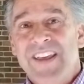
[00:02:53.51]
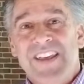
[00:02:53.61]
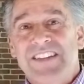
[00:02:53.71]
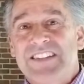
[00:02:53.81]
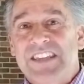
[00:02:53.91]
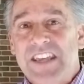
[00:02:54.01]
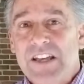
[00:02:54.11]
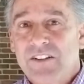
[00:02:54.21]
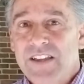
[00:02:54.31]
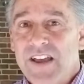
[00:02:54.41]
It's
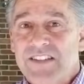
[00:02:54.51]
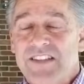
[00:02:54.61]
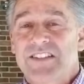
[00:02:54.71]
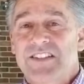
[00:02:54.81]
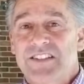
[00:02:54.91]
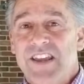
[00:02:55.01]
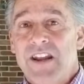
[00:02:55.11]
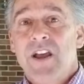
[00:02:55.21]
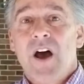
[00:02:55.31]
killing us as a state.